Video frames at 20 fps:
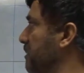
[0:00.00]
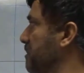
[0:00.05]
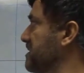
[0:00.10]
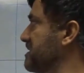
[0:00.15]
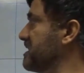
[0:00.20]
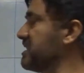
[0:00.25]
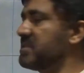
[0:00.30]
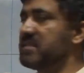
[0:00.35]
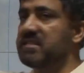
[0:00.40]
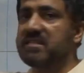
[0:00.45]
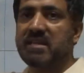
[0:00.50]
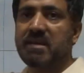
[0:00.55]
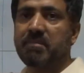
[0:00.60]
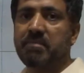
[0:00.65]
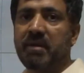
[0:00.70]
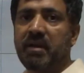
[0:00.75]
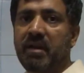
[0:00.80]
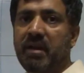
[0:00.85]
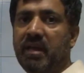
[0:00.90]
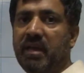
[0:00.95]
represents this
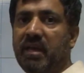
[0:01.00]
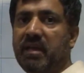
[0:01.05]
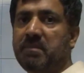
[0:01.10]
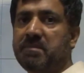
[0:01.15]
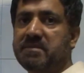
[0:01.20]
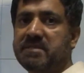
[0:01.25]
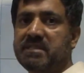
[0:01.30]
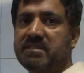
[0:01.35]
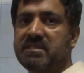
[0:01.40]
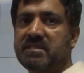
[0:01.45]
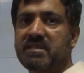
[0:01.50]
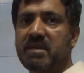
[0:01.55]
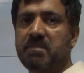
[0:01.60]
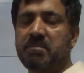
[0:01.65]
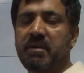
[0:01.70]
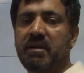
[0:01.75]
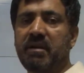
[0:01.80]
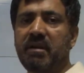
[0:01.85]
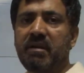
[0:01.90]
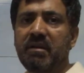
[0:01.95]
apple, A represents this
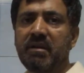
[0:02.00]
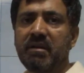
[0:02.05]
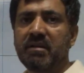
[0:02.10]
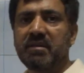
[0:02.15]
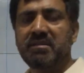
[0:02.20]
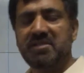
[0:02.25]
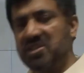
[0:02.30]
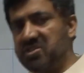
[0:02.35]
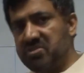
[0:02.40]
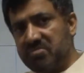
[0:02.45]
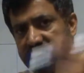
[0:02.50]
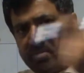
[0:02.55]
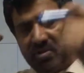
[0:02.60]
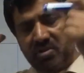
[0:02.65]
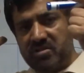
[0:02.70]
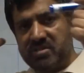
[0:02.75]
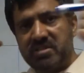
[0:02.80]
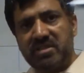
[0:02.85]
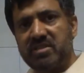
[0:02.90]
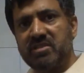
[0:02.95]
apple, just
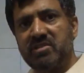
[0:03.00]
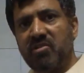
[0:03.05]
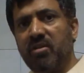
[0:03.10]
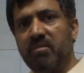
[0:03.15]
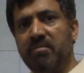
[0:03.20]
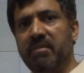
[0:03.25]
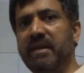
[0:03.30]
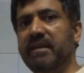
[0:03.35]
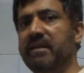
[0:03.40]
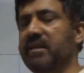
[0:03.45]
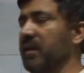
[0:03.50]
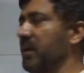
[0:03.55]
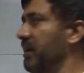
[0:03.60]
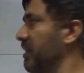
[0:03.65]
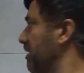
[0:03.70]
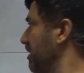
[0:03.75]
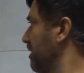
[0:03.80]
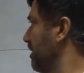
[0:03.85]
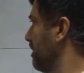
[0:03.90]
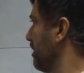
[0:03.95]
because this is all mental.
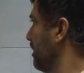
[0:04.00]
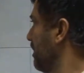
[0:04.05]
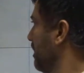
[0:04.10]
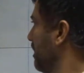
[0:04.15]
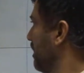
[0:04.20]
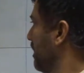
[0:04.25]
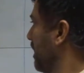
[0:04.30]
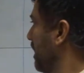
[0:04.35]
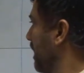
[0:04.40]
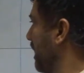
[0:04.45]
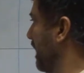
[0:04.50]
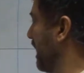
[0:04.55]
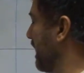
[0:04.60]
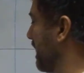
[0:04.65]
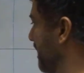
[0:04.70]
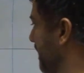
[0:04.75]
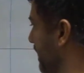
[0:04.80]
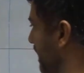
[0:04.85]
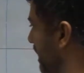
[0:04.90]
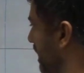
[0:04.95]

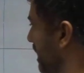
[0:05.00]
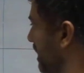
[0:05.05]
And here